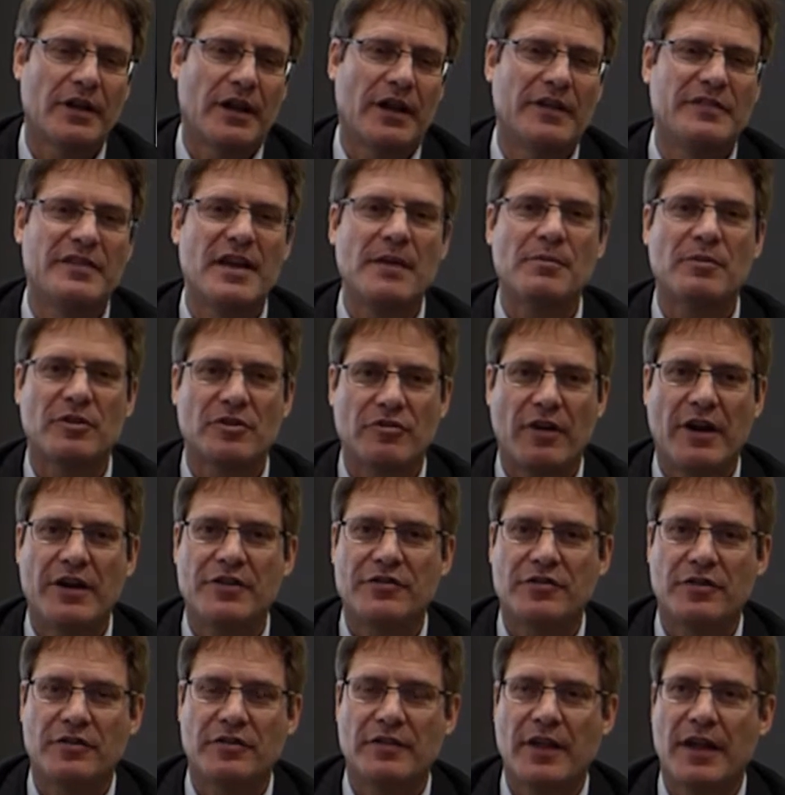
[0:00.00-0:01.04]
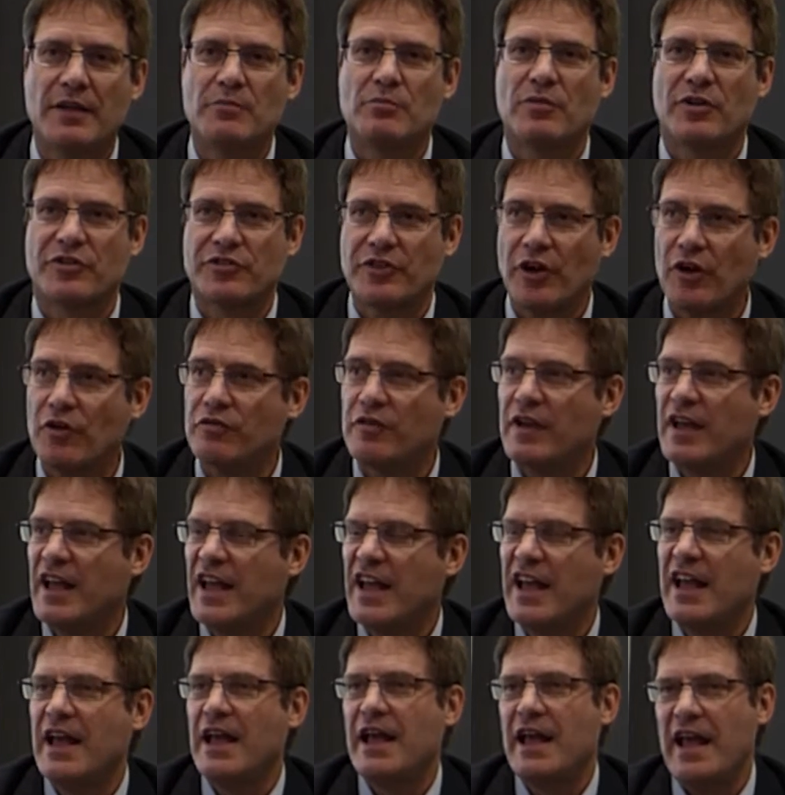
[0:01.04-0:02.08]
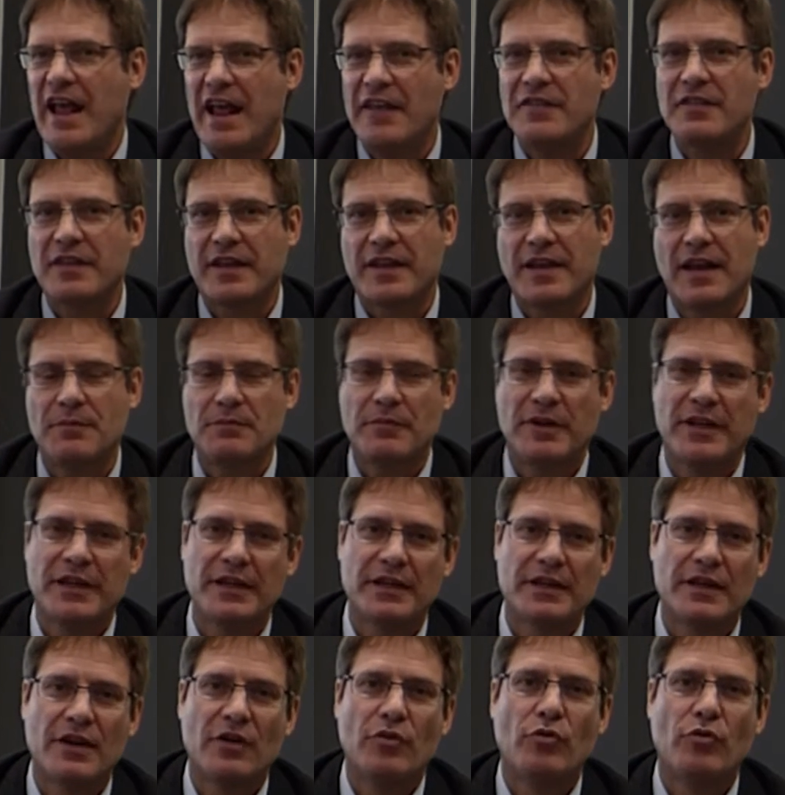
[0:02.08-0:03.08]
a demonstration that myself and the company